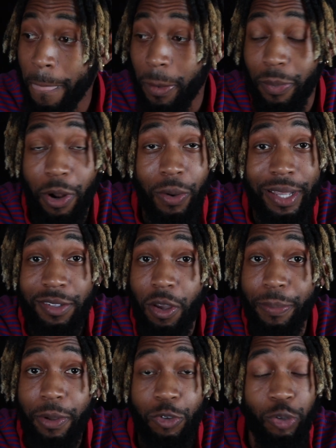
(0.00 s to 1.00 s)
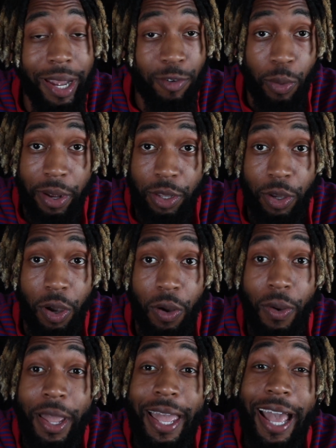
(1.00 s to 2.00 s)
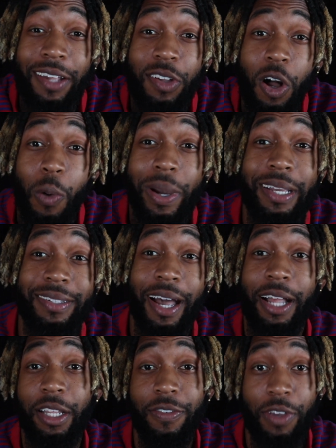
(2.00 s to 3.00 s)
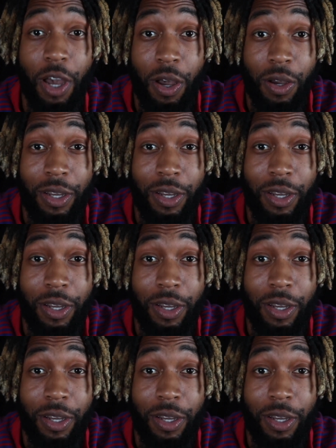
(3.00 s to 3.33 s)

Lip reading: bro, it's going to be with you everywhere you go. As always, I love y'all.